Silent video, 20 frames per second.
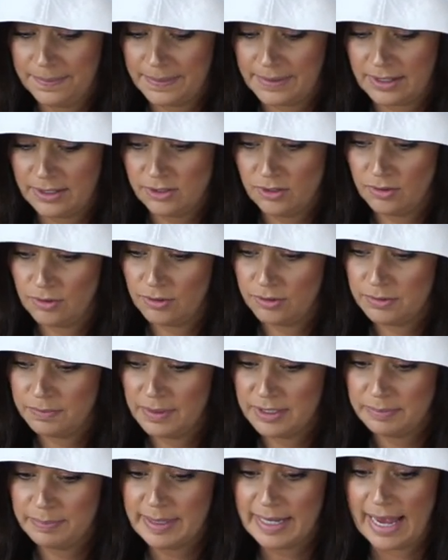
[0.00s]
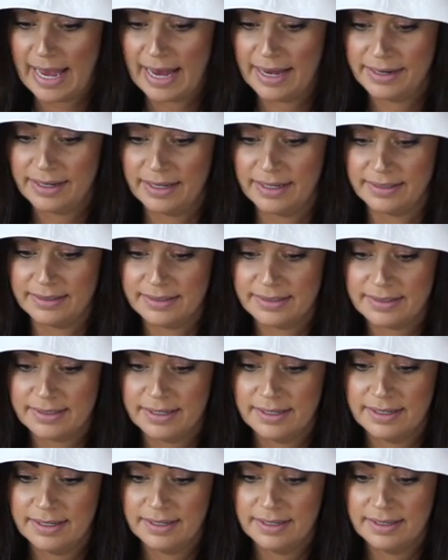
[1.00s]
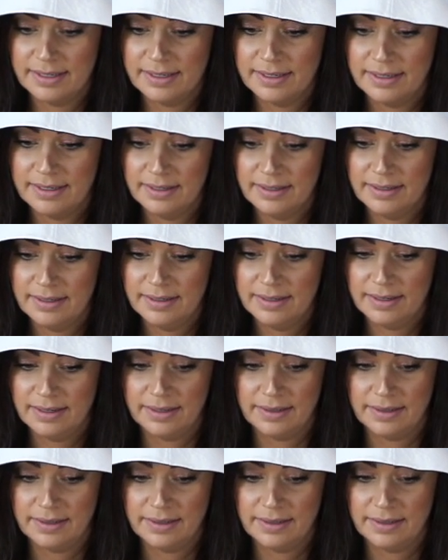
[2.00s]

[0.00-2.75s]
So those must be add-ons. And